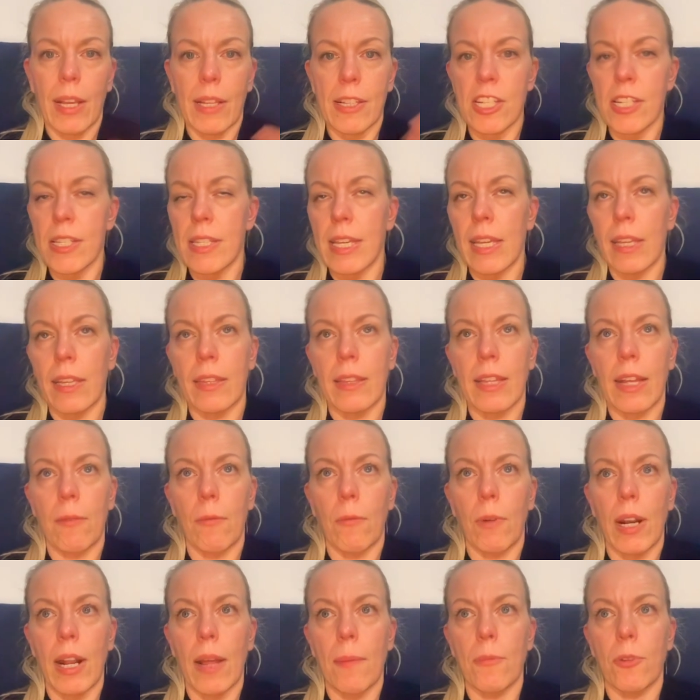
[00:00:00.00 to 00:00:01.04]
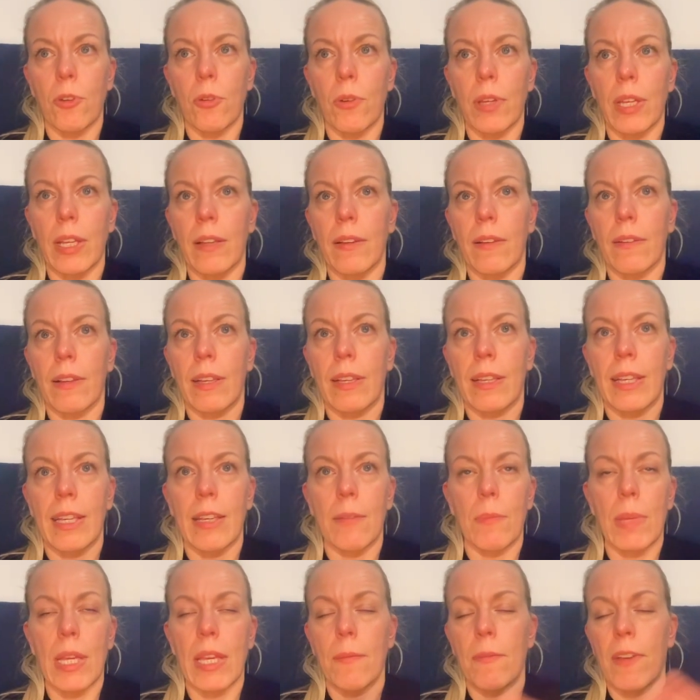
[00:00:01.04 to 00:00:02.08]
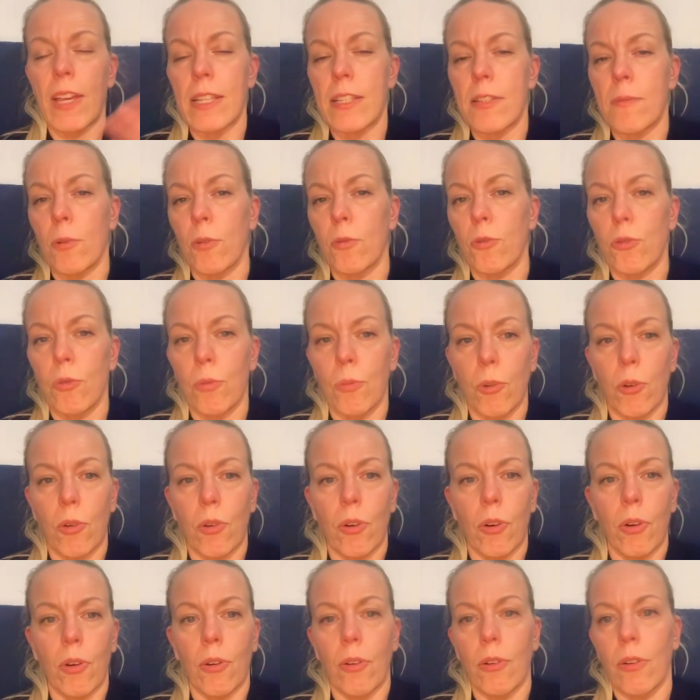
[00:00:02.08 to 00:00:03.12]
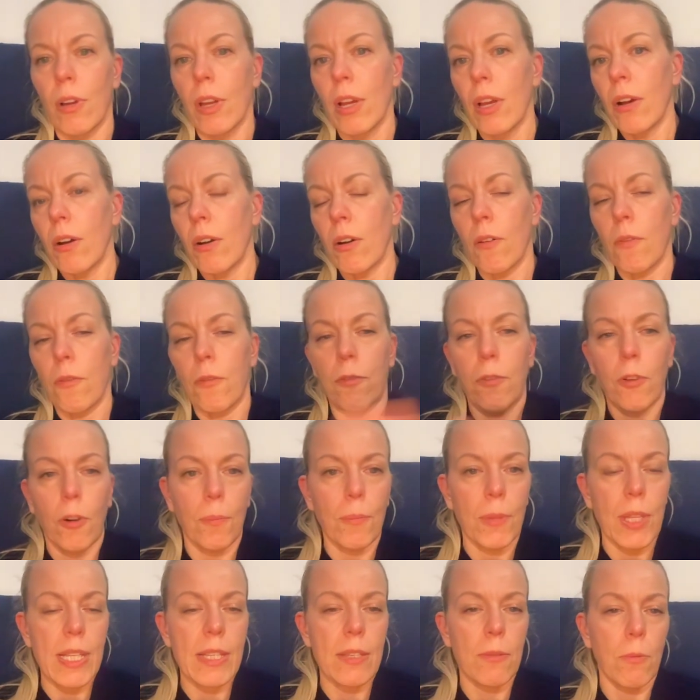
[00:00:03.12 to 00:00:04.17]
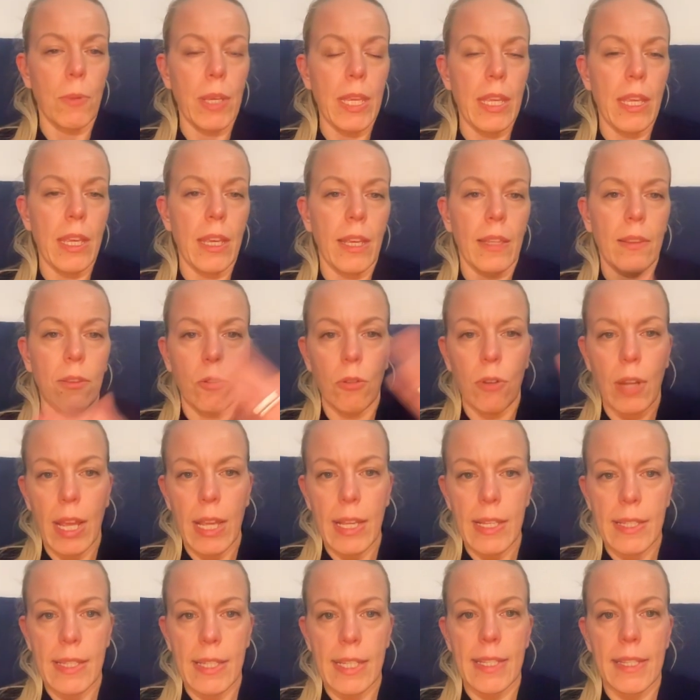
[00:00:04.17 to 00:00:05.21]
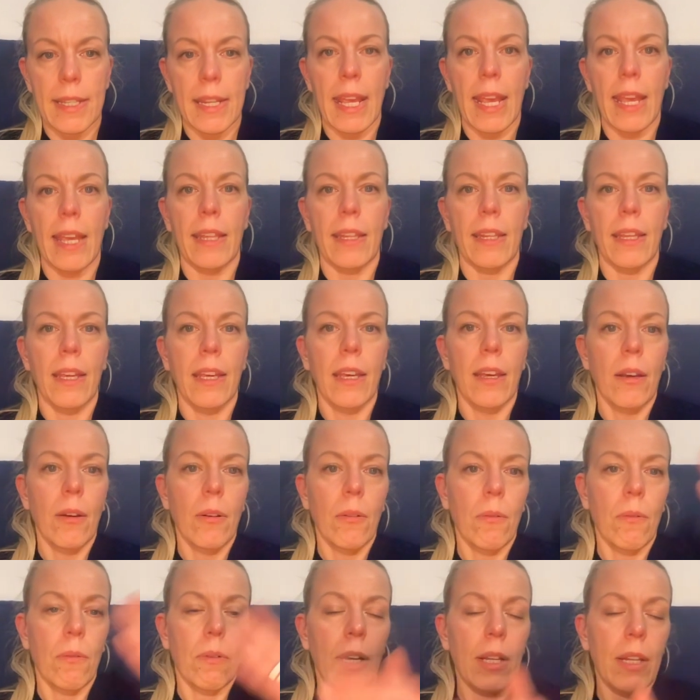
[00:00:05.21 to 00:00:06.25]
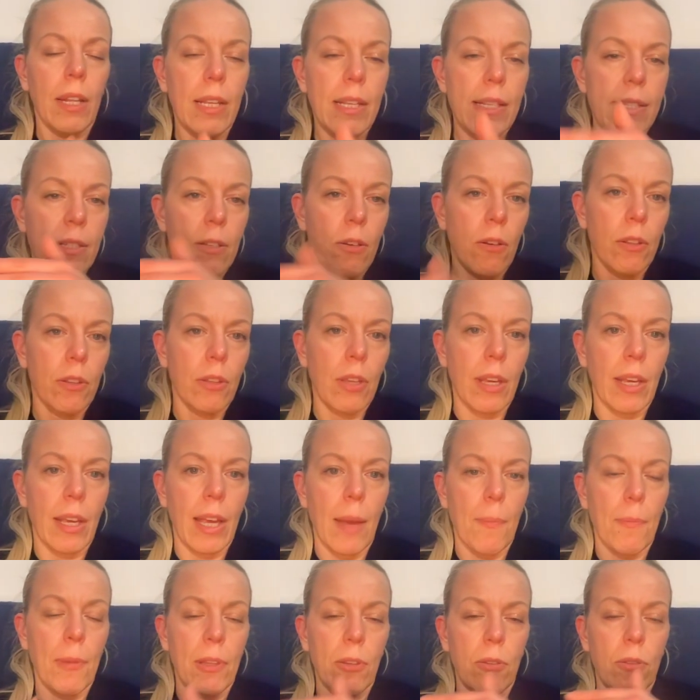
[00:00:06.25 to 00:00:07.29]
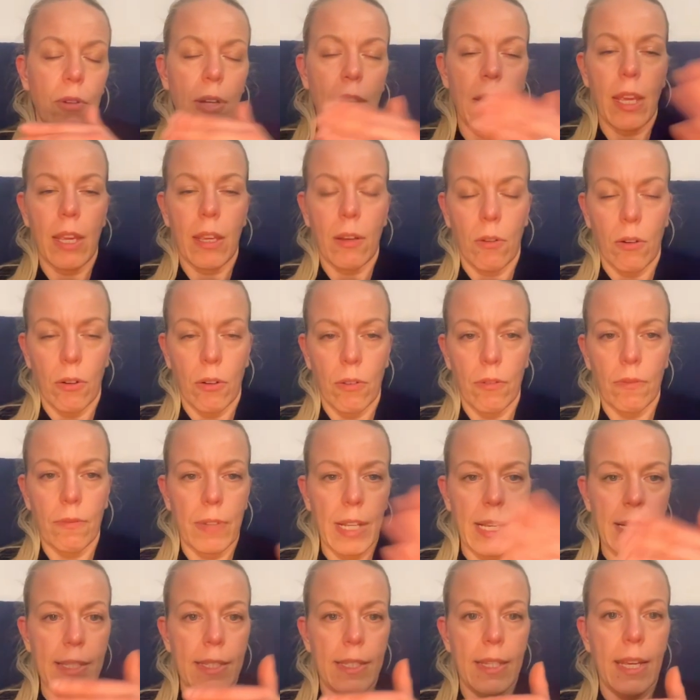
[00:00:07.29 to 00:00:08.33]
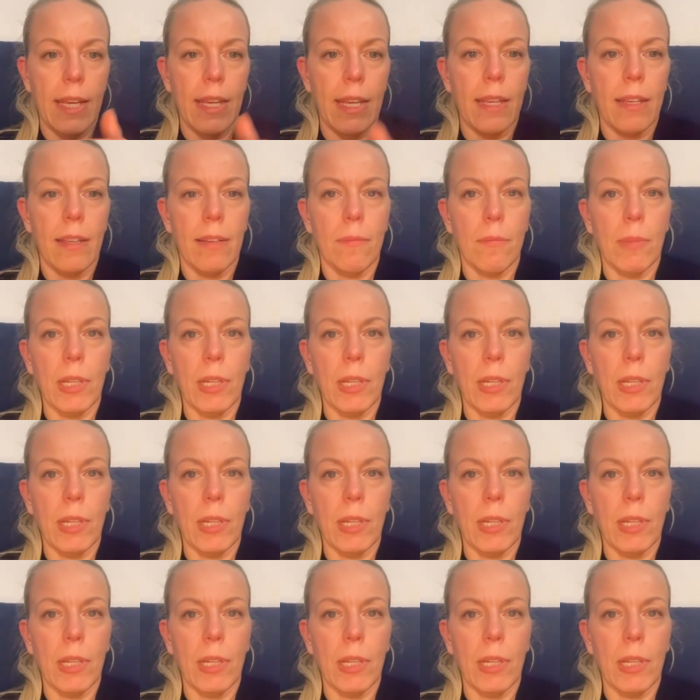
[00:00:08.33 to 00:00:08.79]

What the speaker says: just say, tell what I'm doing, give me events from tomorrow or from this week, today is this date, what is going to happen today or next day.